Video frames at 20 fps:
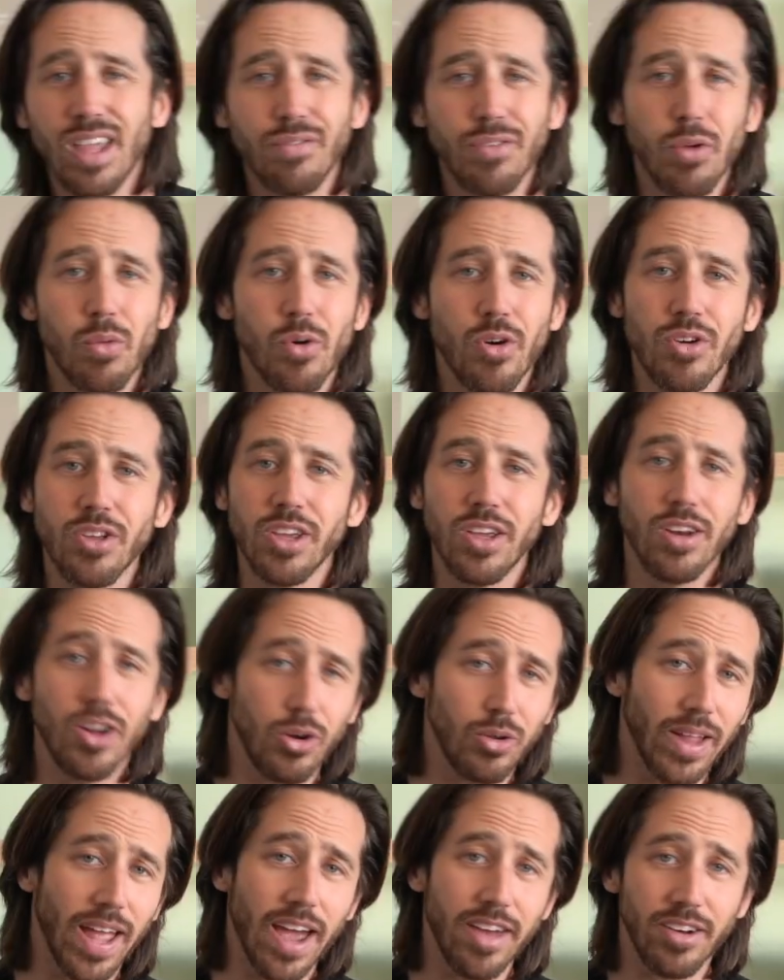If you were to, you
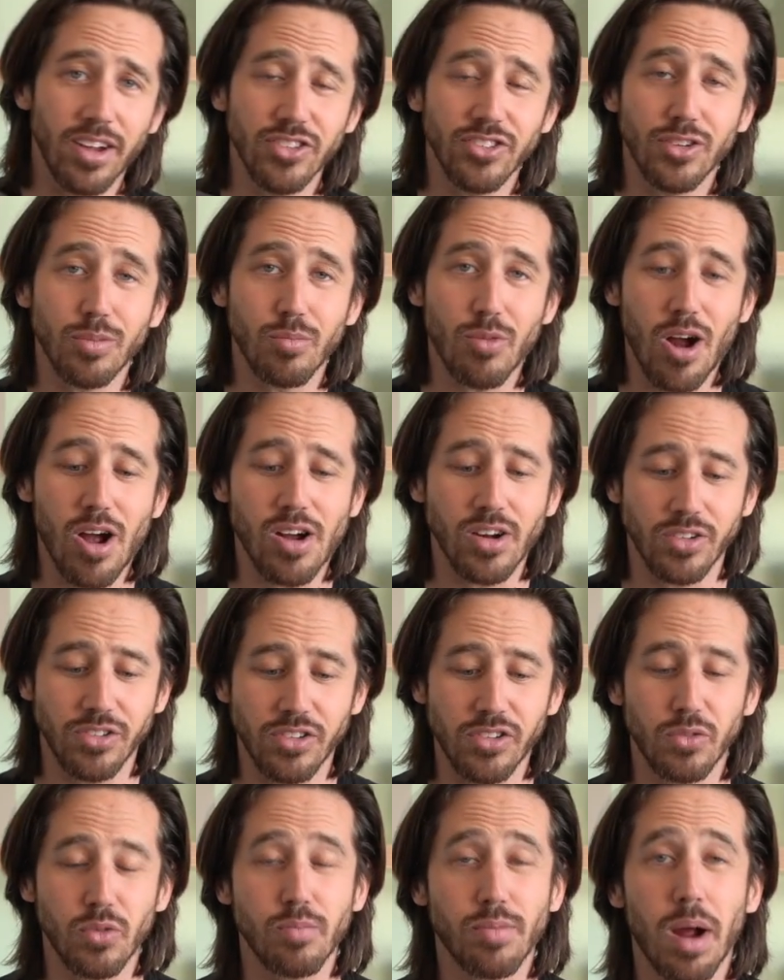know, land on some rocks,
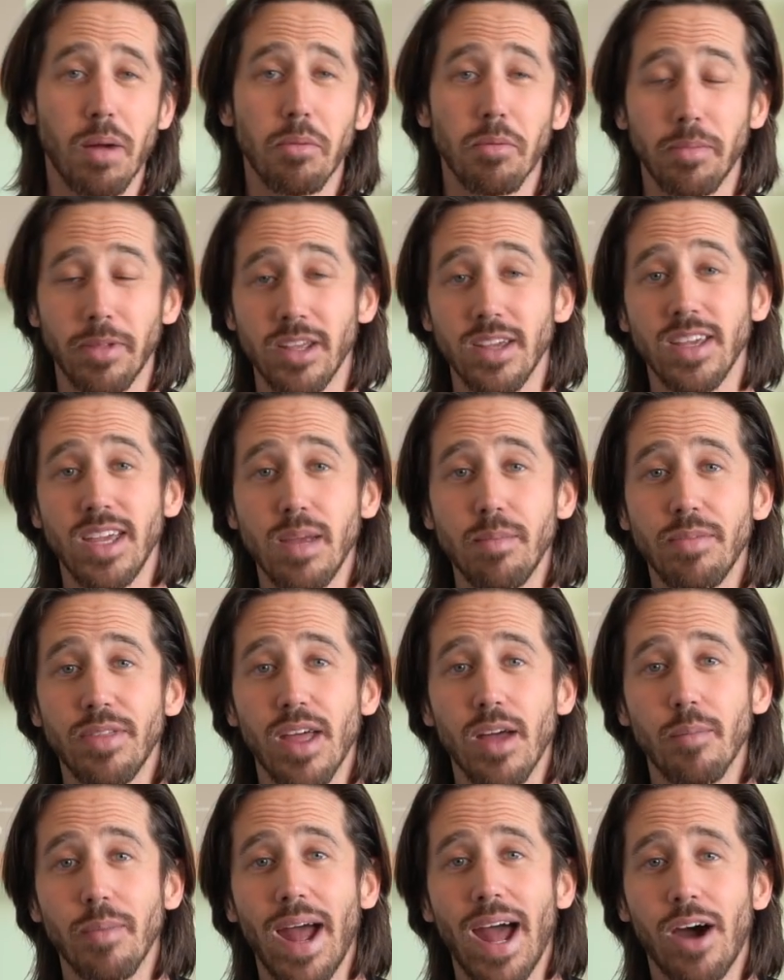this would probably keep
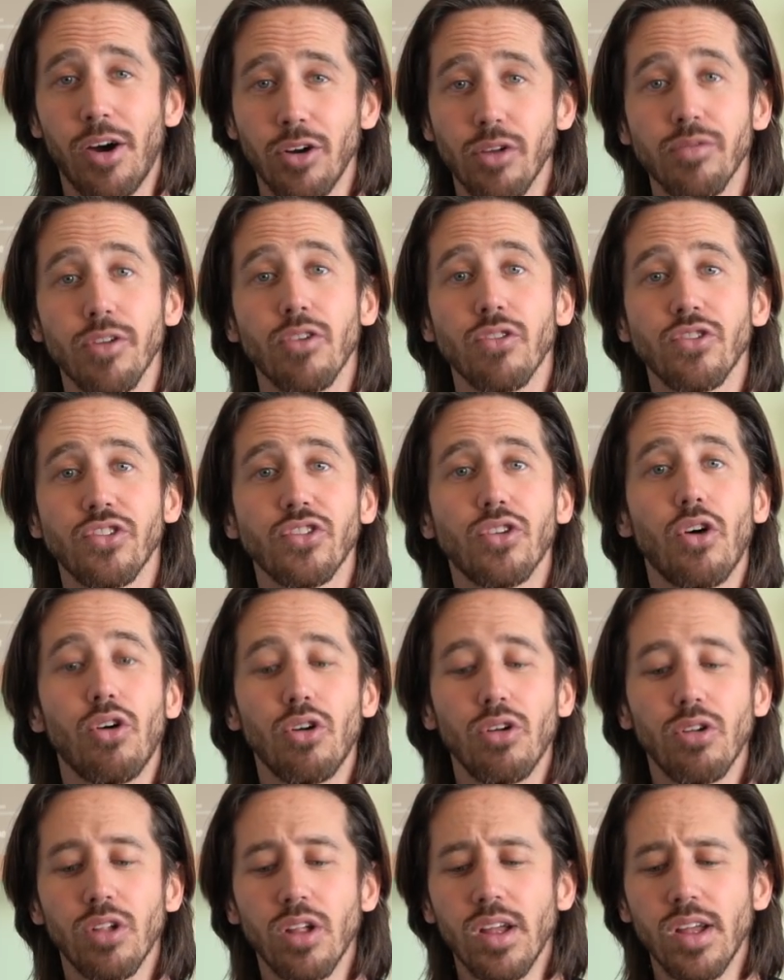them out of your
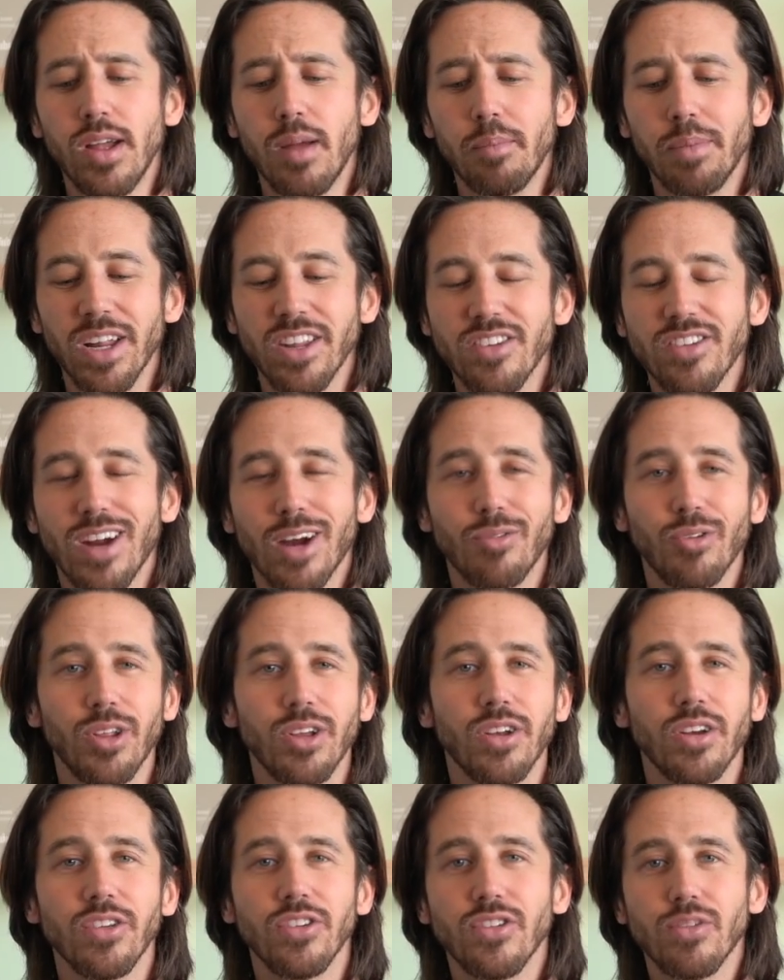skull, but it's not
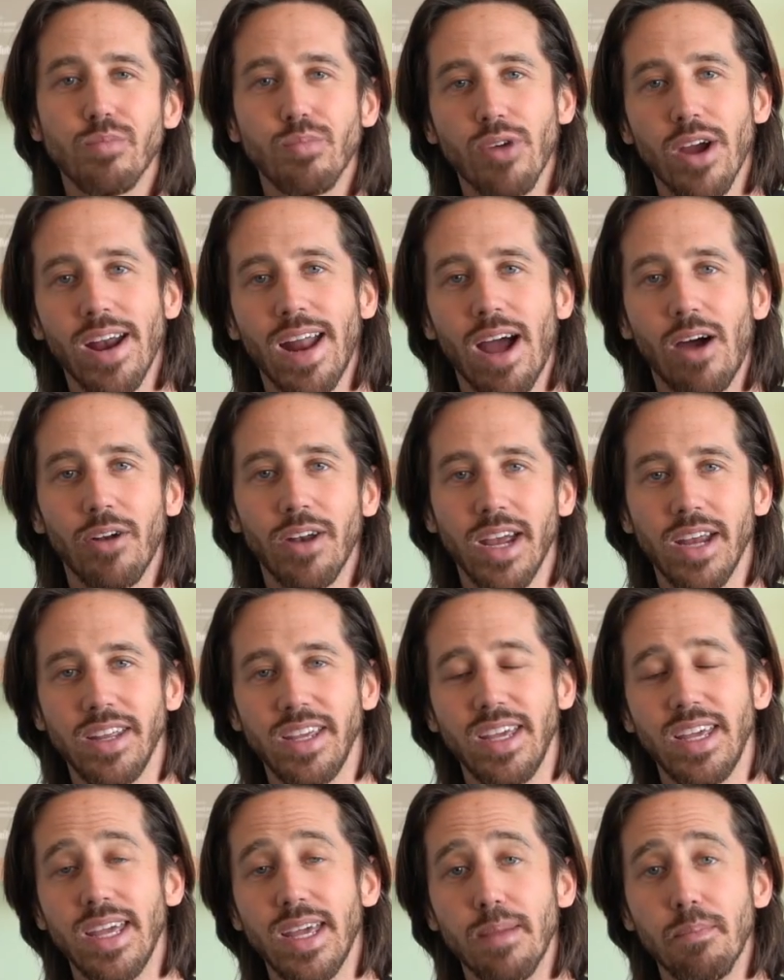really going to spread out
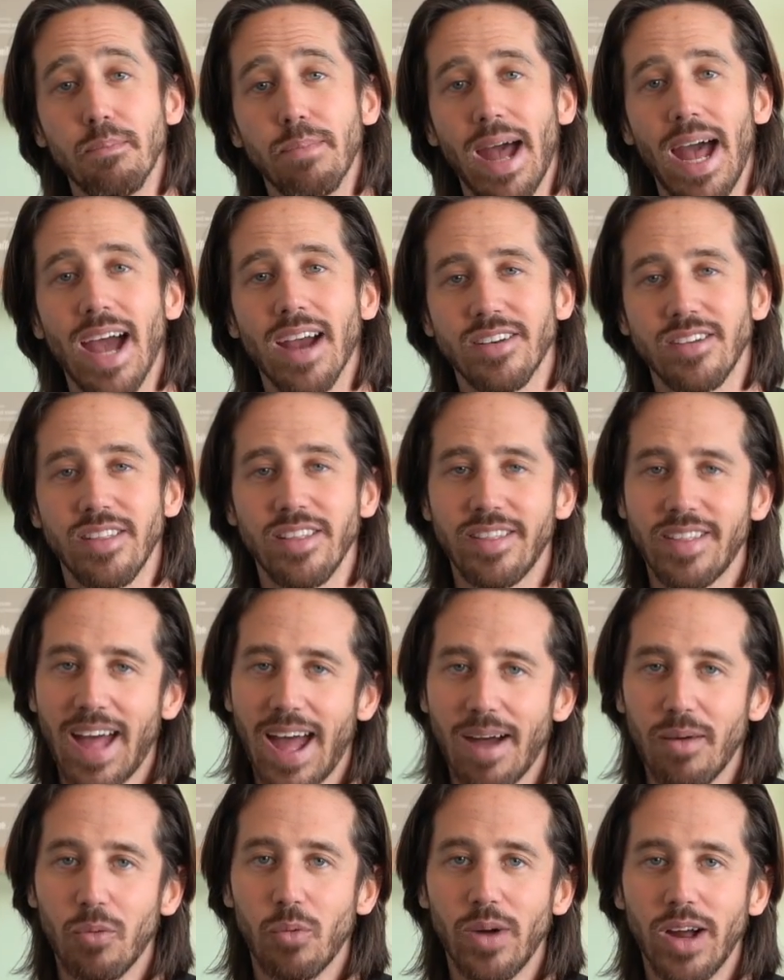any impact
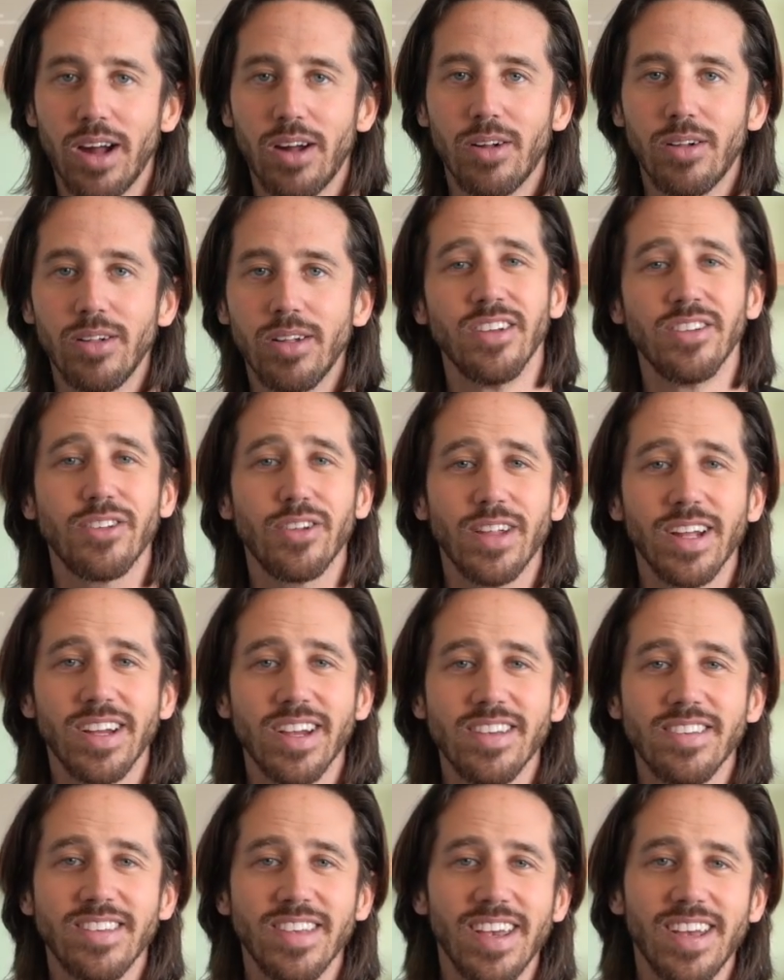that well. So like
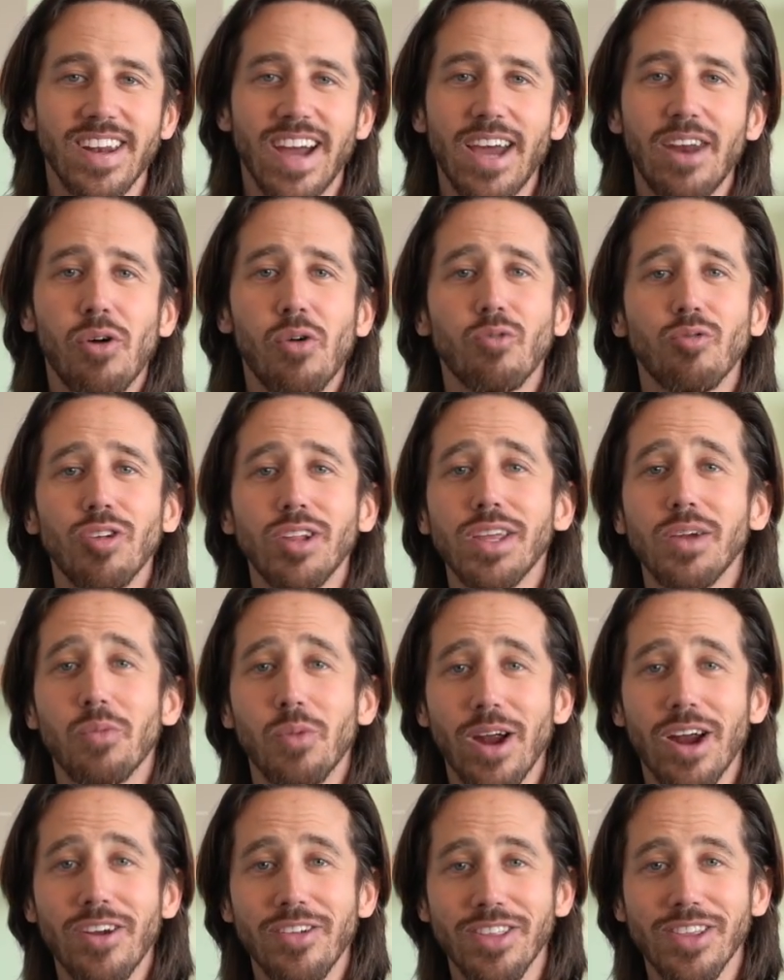I said, I don't really
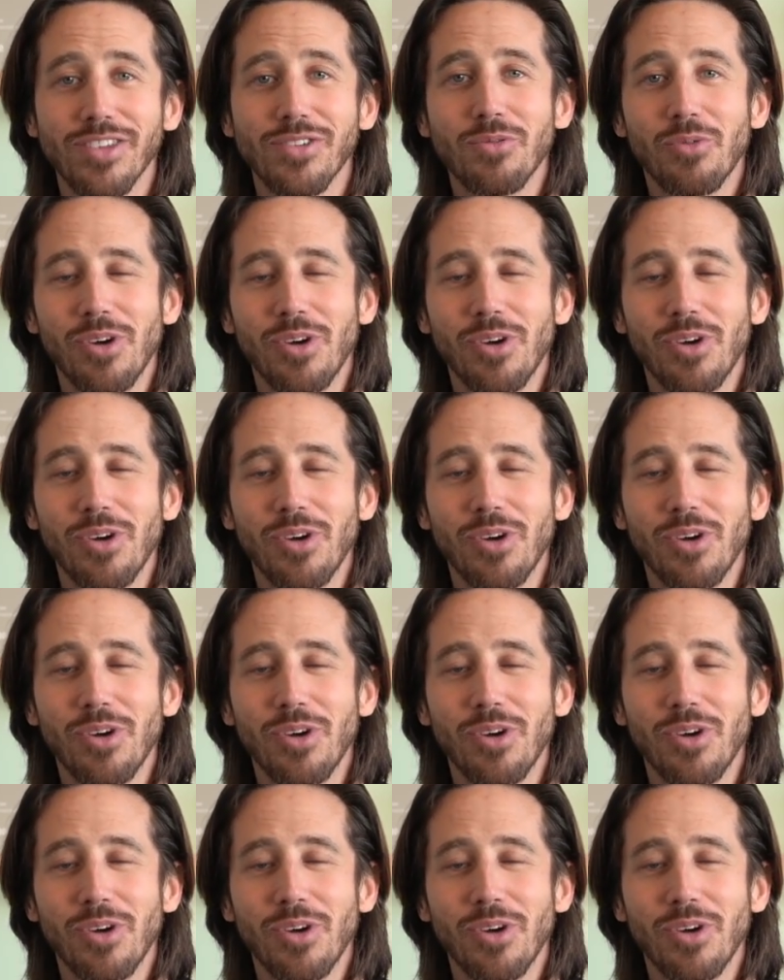wear this